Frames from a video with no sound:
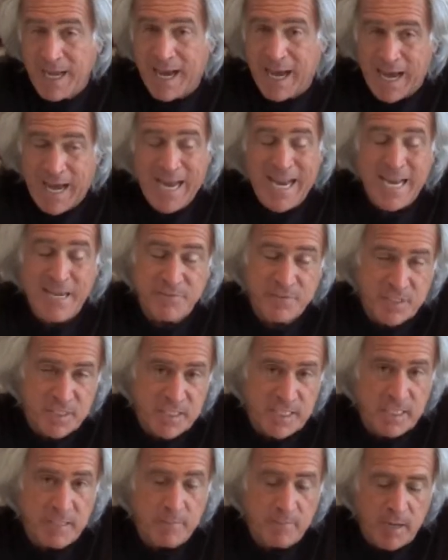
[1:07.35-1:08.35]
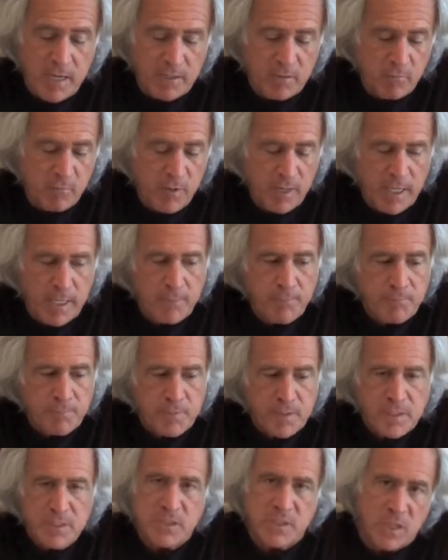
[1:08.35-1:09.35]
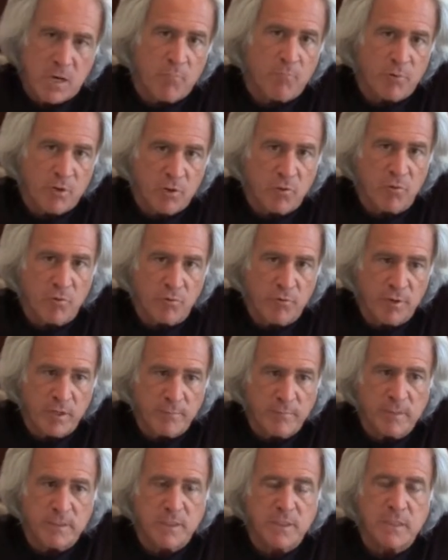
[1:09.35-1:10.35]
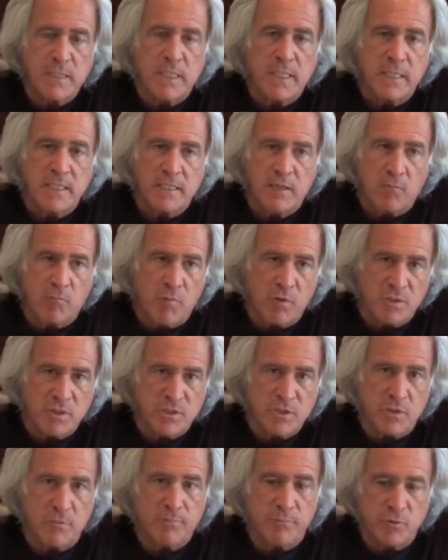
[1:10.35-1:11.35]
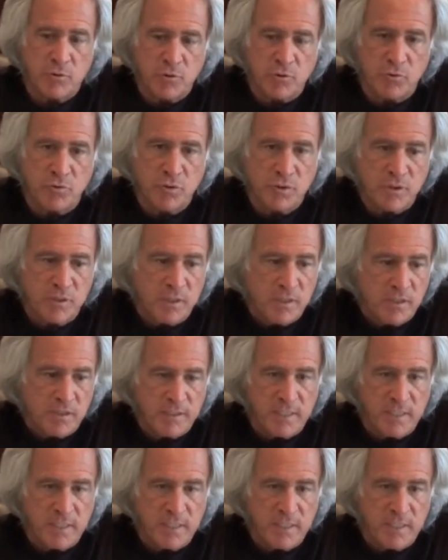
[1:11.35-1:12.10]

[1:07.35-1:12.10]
I have seen, by the way, some rental agreements that once they're produced,